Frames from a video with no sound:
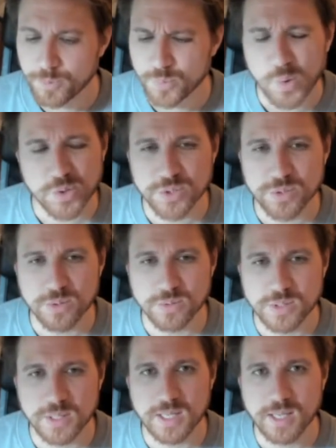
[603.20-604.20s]
we're also
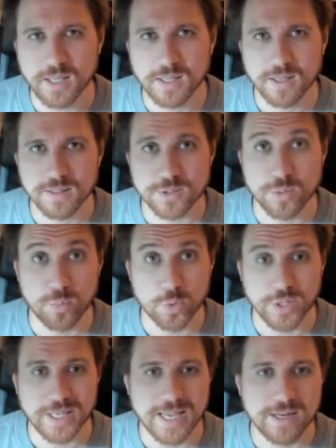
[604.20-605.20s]
seeing some
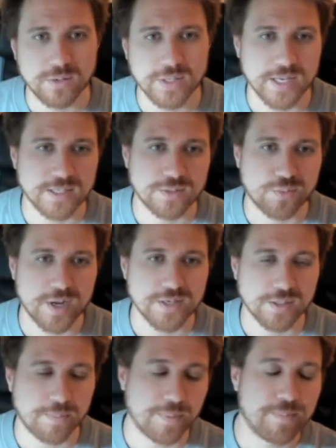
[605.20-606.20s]
more Kano decks
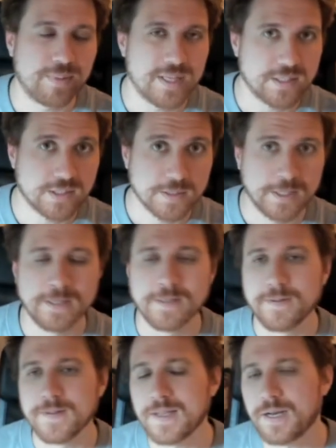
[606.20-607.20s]
rise up in Blitz,
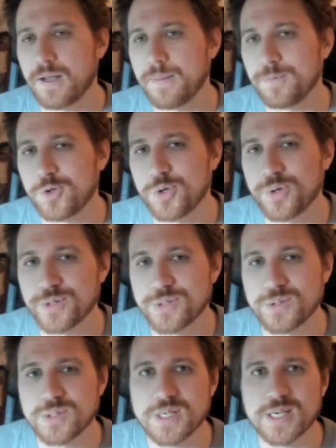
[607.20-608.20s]
and I'm curious
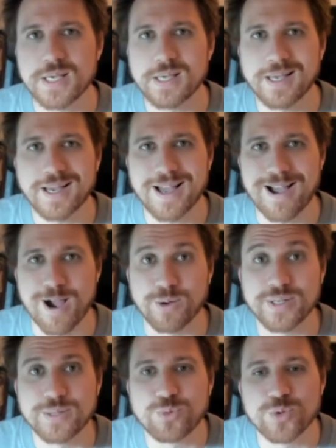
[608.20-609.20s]
to see how
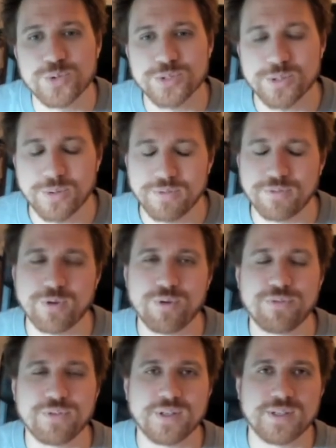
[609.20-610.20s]
that will also
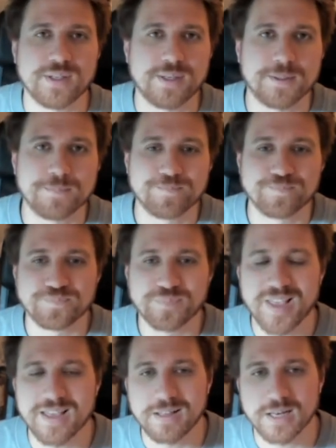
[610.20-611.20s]
evolve in
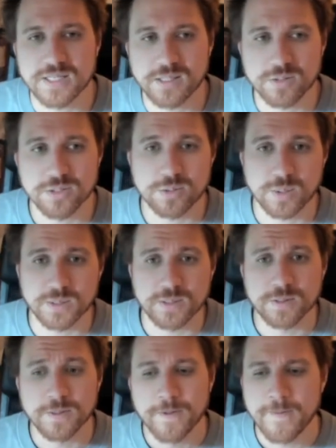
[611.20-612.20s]
Classic
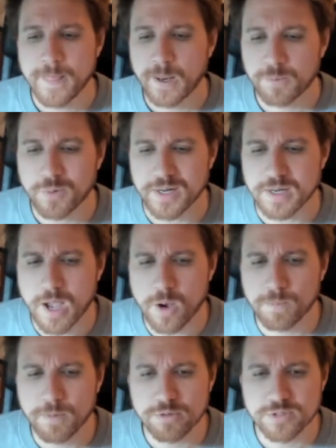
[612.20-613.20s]
Constructed. Right now,
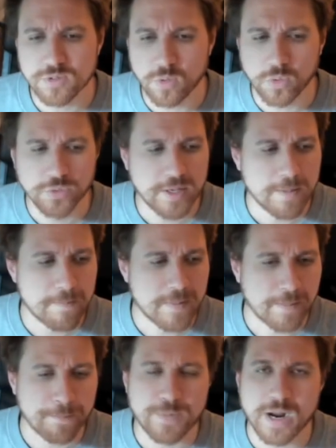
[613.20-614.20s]
most Oldhim
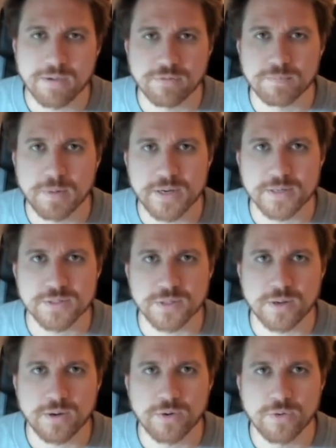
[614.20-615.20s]
and Bravo players
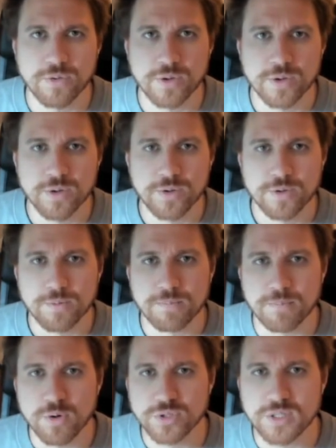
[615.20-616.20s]
are
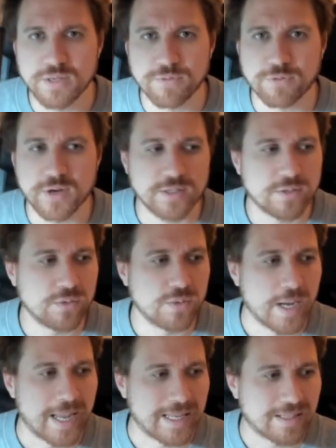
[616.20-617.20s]
mostly afraid
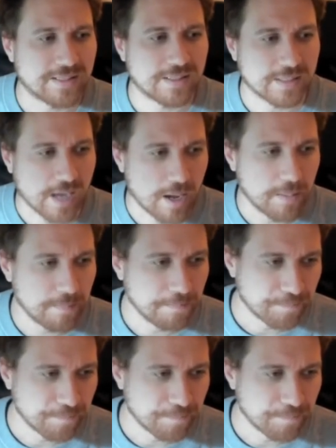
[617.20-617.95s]
to hit time,